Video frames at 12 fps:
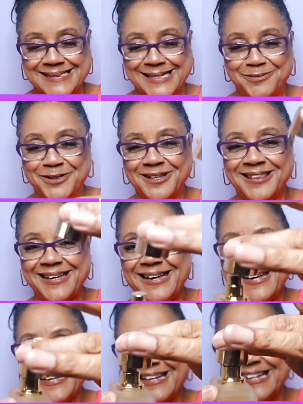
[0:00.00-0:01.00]
Same little
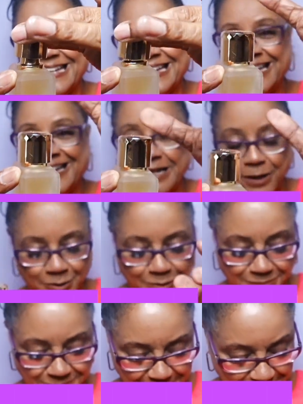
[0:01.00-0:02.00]
thing. Oh.
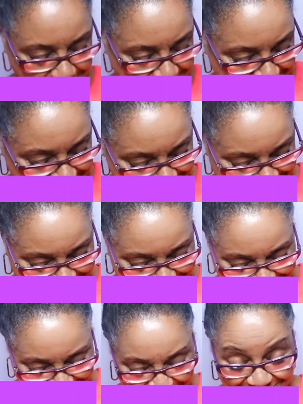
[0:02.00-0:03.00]

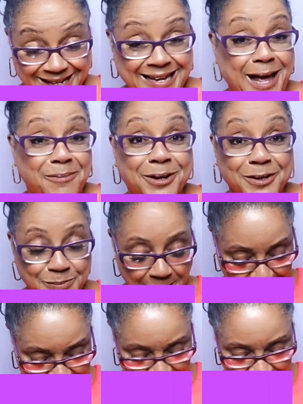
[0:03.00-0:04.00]
Where the cap goes
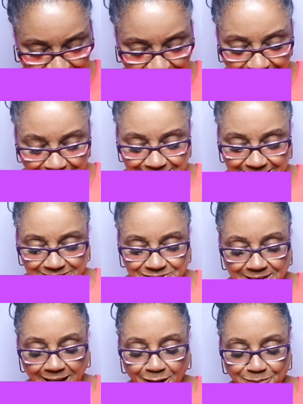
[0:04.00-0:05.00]
back to the
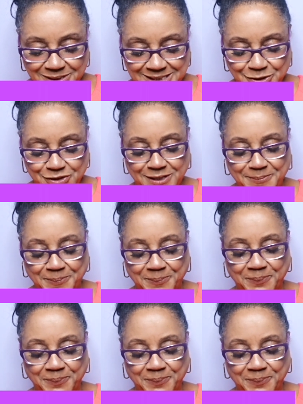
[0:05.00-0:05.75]
stay on position.